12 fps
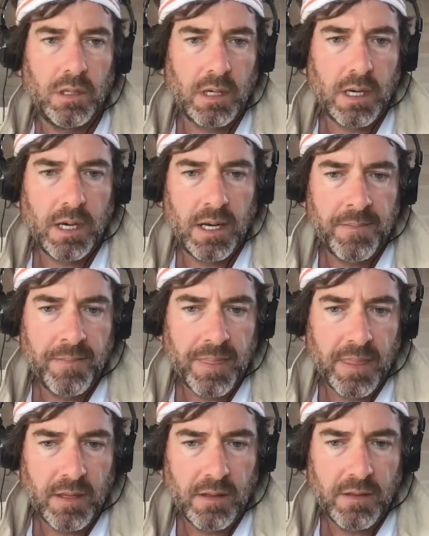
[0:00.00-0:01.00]
Um,
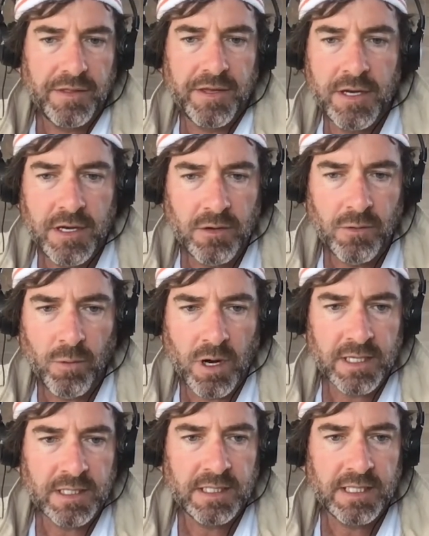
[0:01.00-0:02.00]
the new
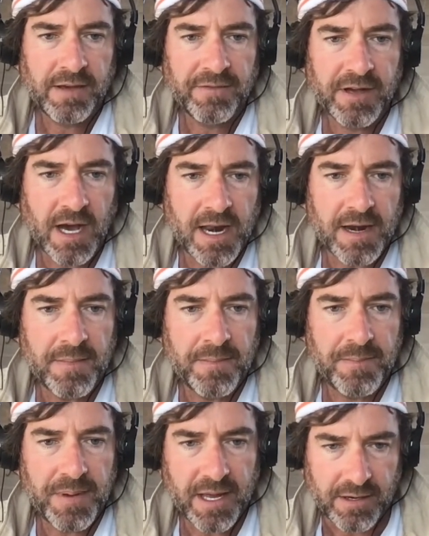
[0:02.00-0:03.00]
ones have gotten
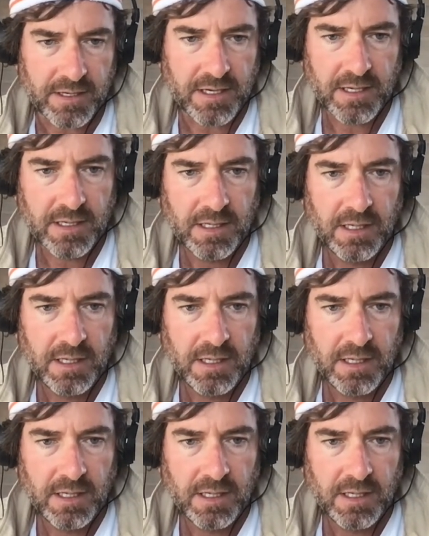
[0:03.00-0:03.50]
better.